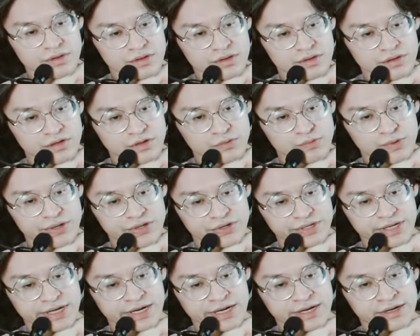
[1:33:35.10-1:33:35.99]
The weather
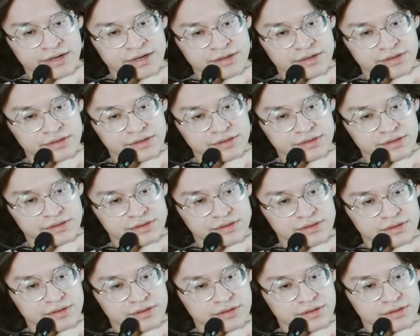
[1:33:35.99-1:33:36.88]
deck.
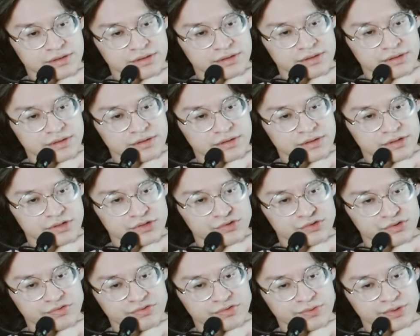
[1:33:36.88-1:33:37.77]

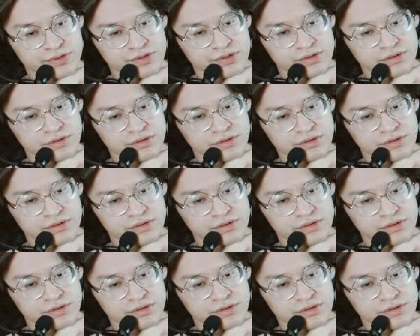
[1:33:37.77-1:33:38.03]
Driftwood.